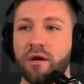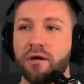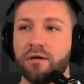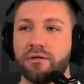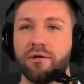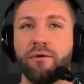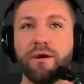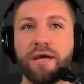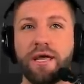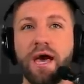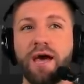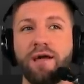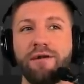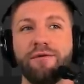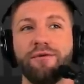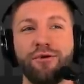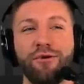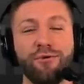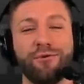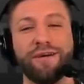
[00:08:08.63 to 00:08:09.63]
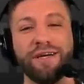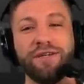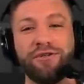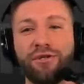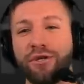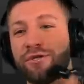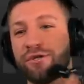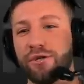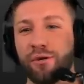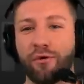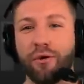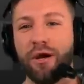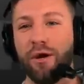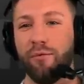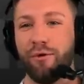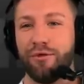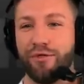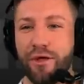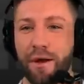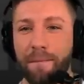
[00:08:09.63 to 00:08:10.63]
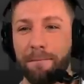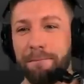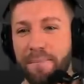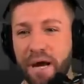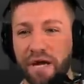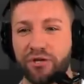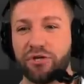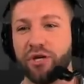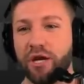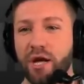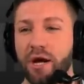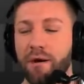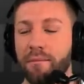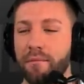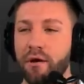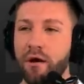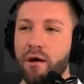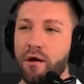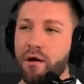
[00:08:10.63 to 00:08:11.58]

So again, you can disagree with them benching him,